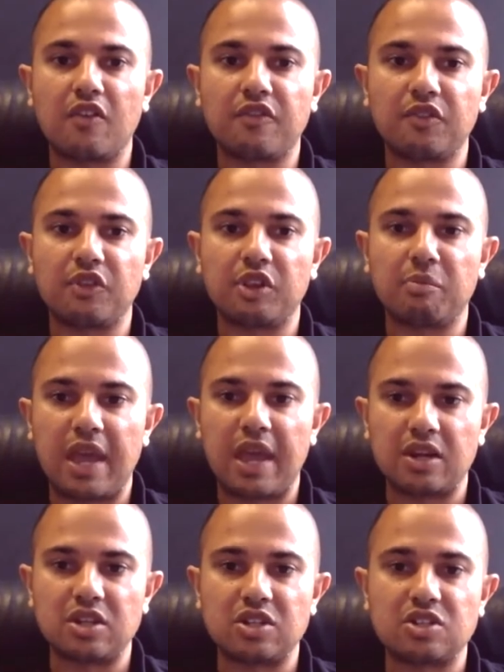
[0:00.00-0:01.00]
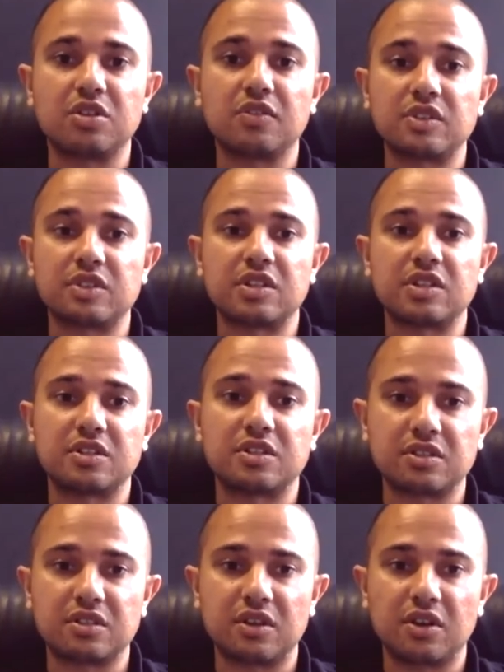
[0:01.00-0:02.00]
our fully managed
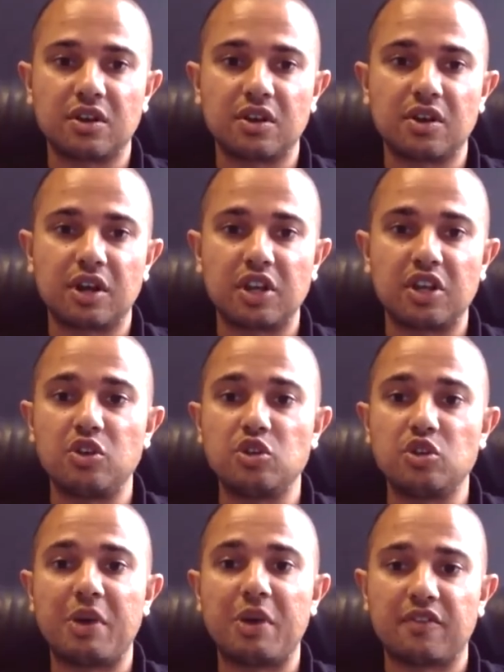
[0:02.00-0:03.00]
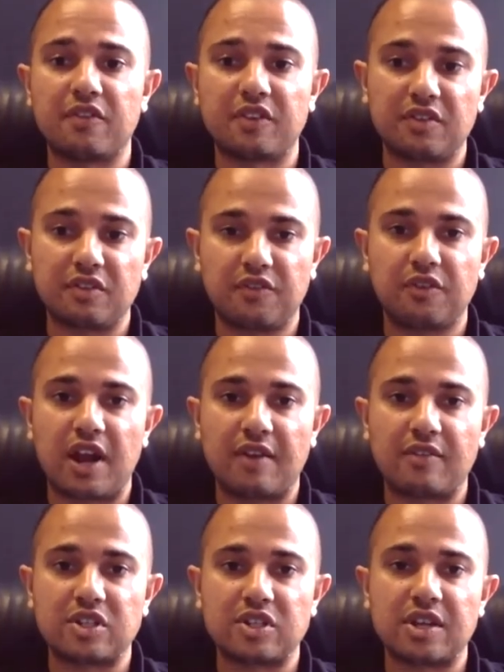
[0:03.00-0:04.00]
services are a huge benefit for
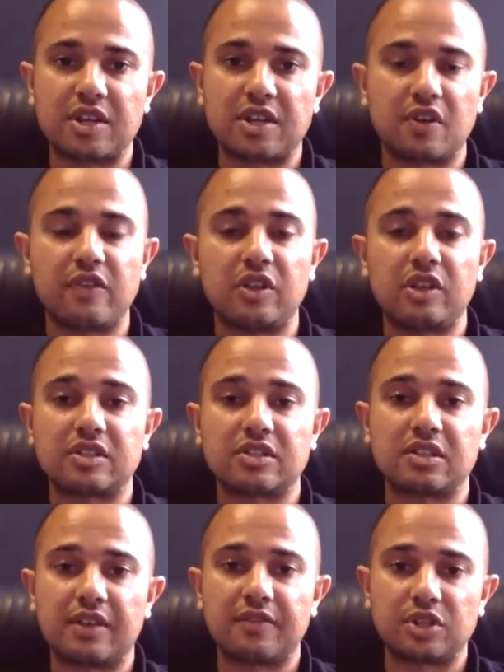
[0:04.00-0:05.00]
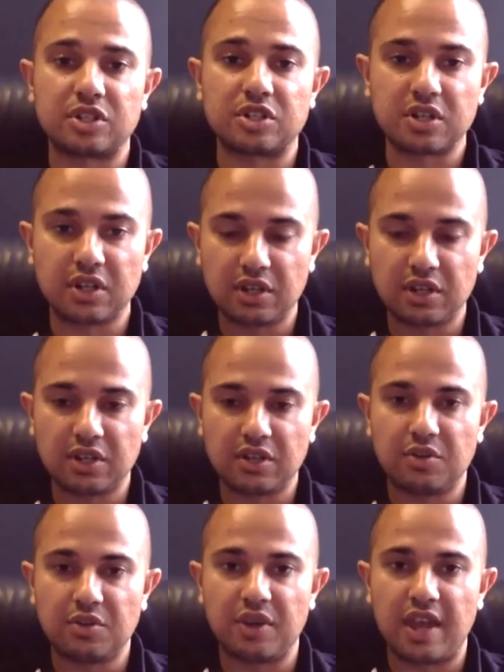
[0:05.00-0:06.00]
advertisers and affiliates to leverage.
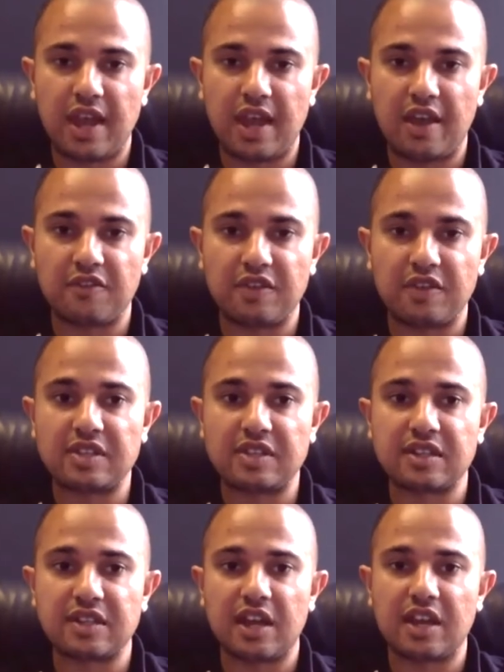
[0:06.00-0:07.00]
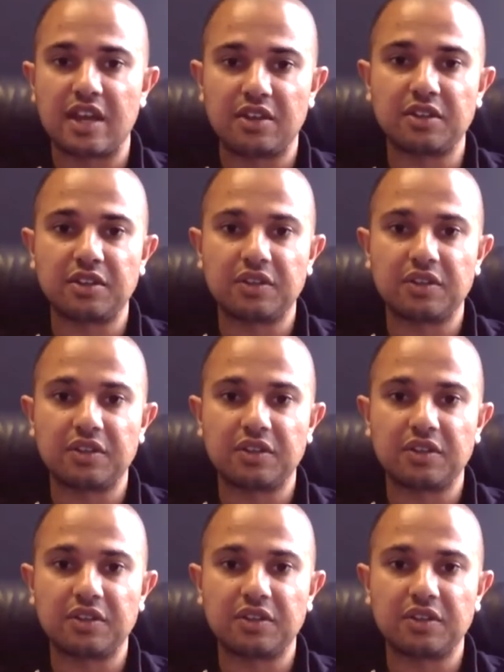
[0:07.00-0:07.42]
We have okay